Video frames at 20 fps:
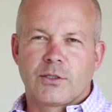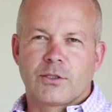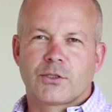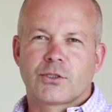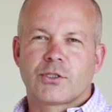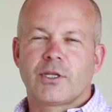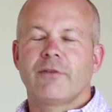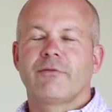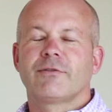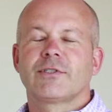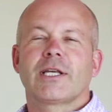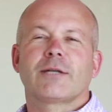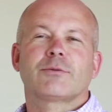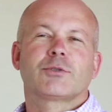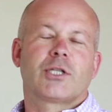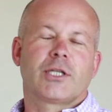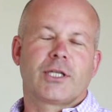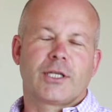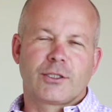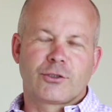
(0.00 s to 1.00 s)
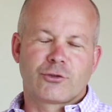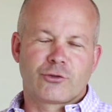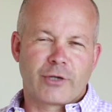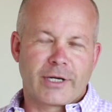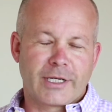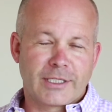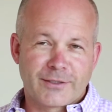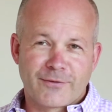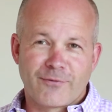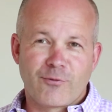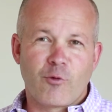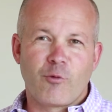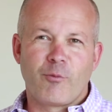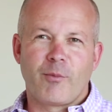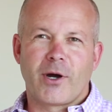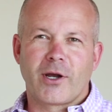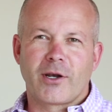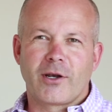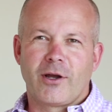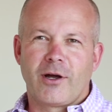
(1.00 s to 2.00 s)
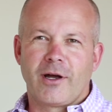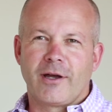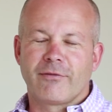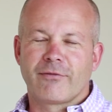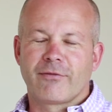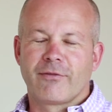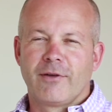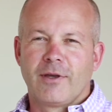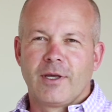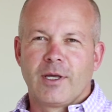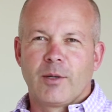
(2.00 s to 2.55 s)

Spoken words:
Steve has actually transformed my life.